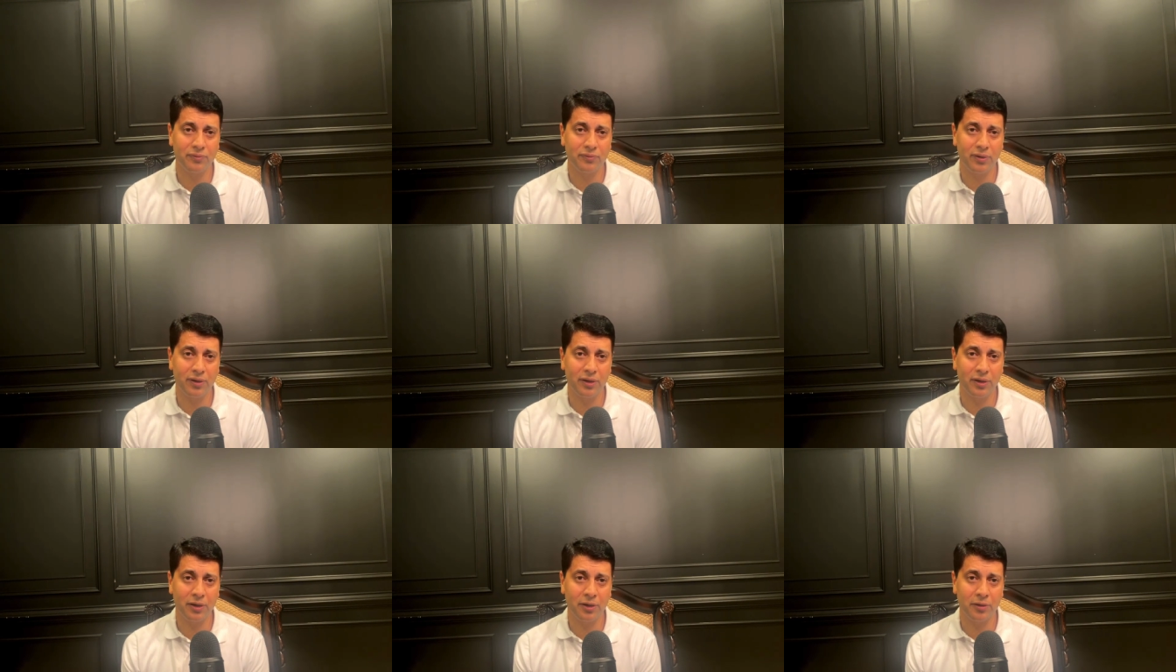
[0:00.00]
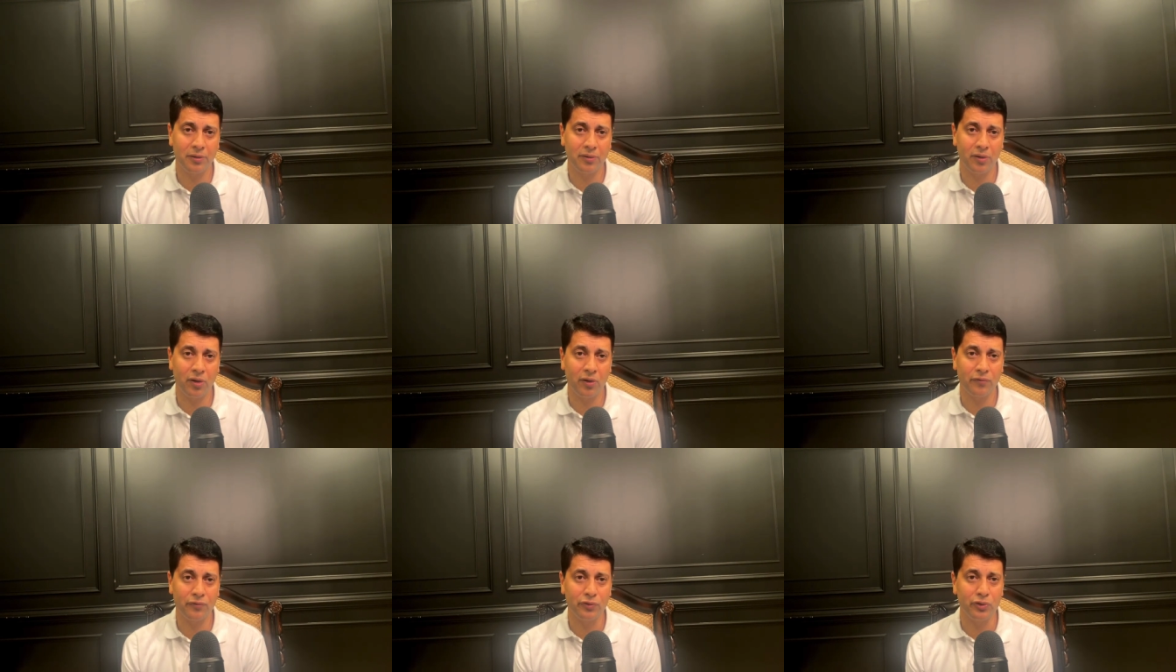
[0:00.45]
uh,
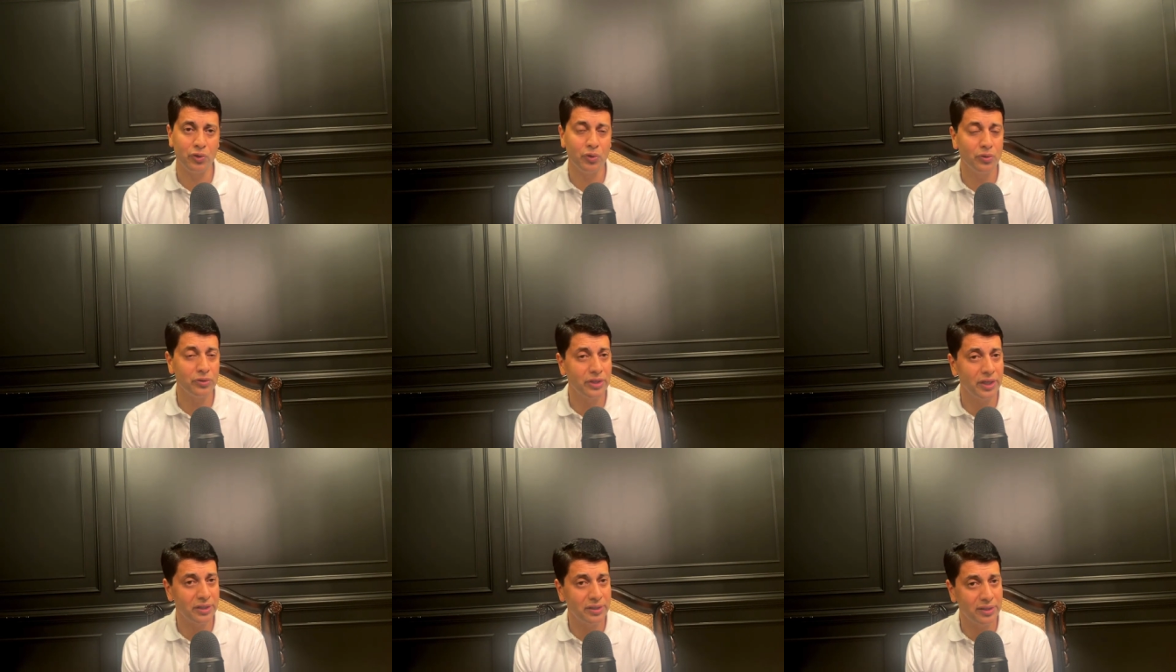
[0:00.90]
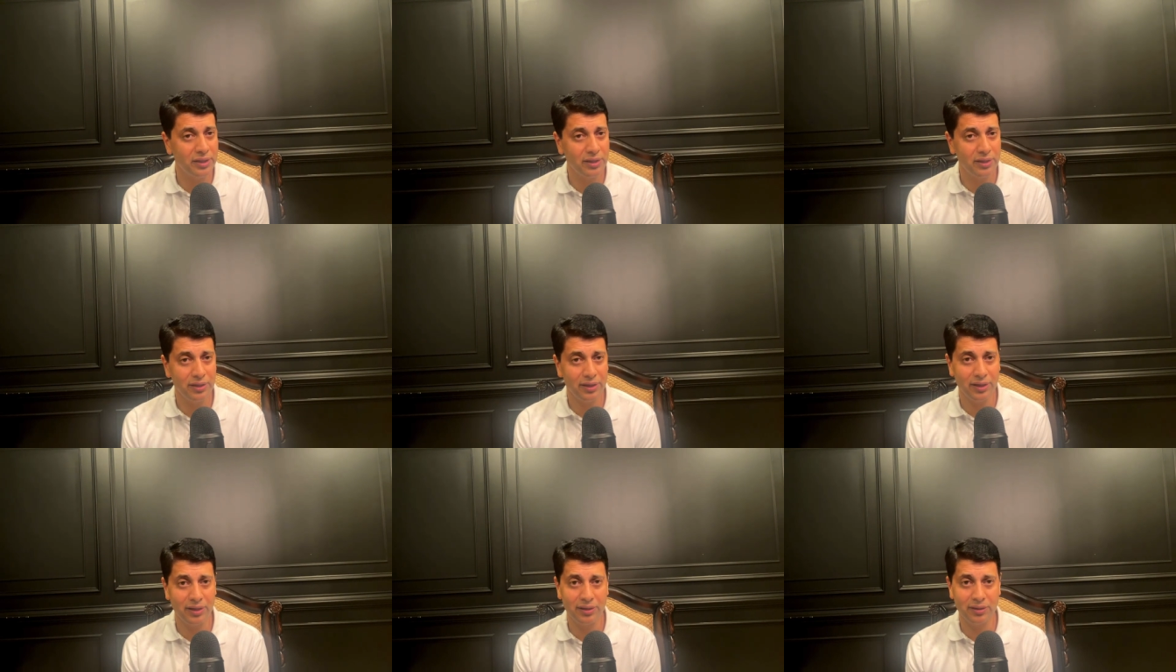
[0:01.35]
of yogic
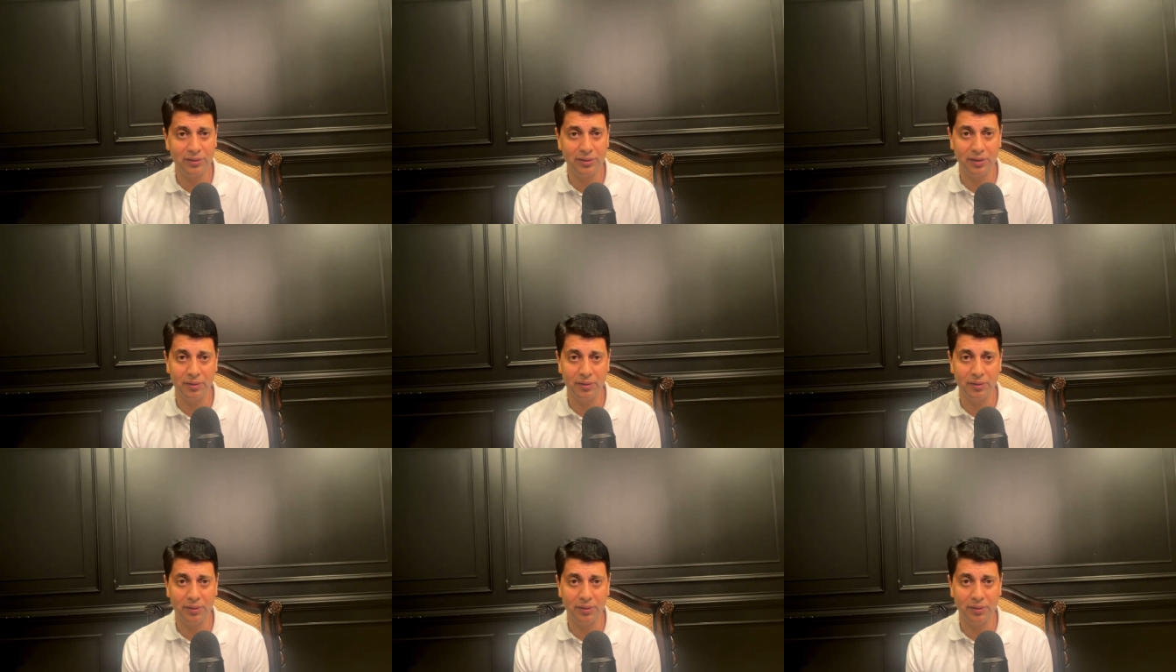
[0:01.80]
in